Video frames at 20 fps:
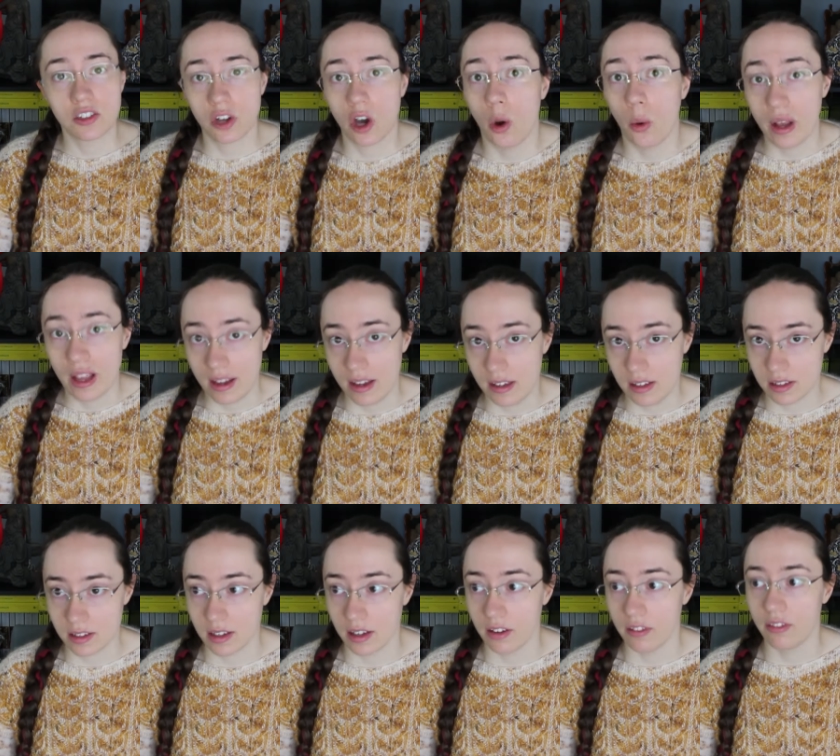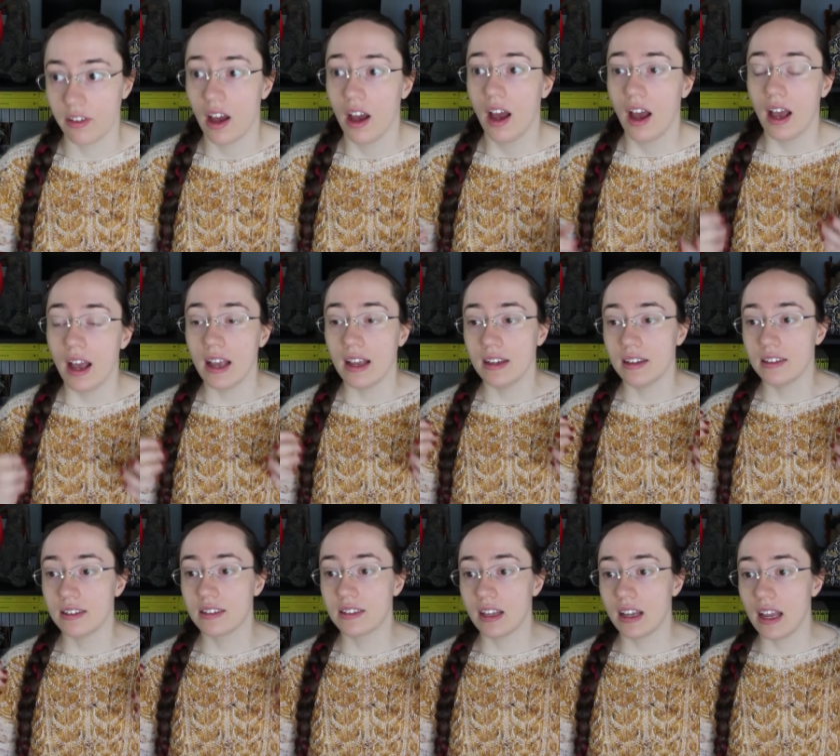cohesive
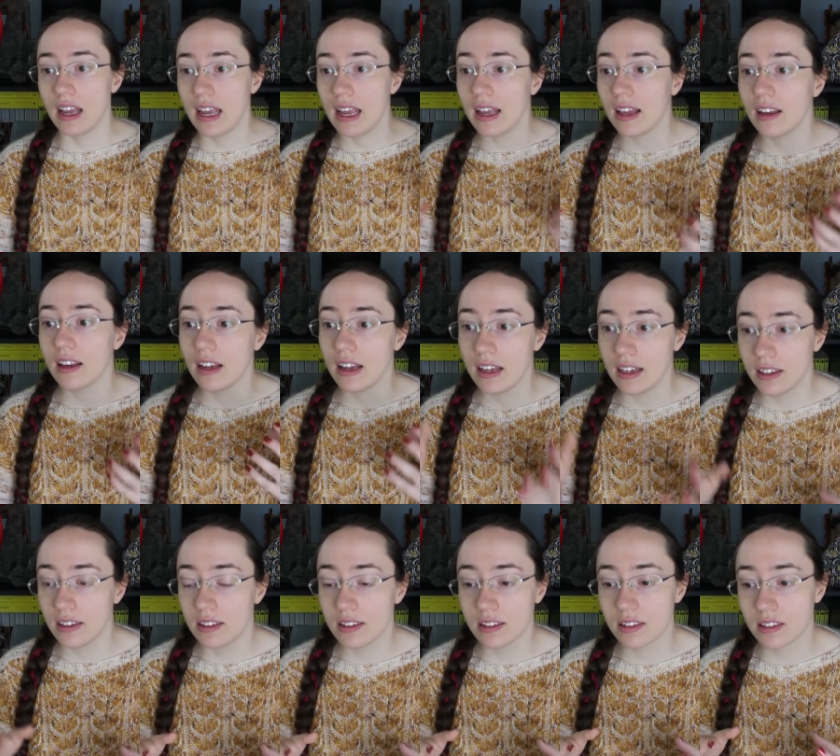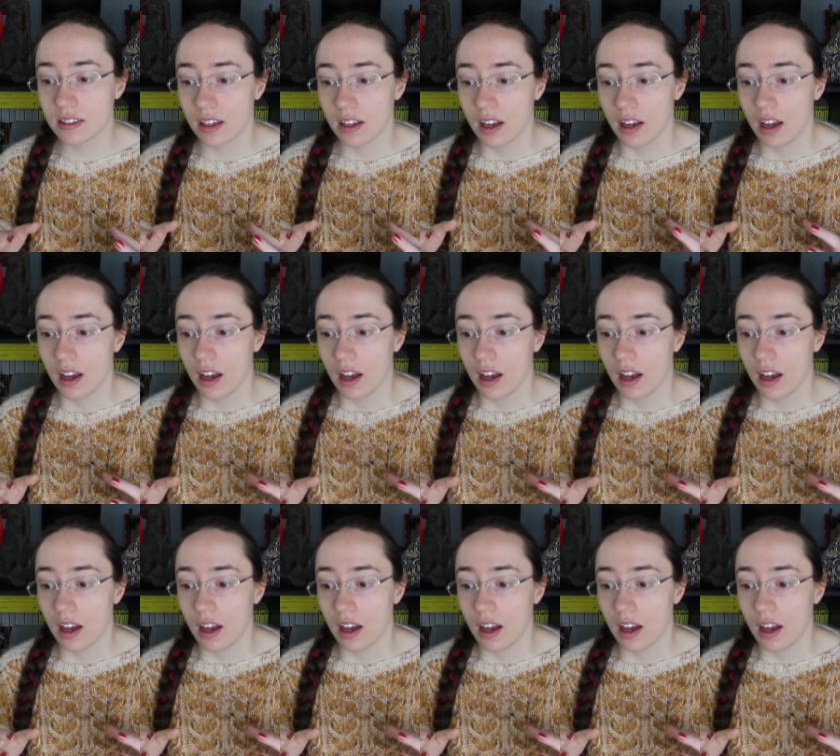is it is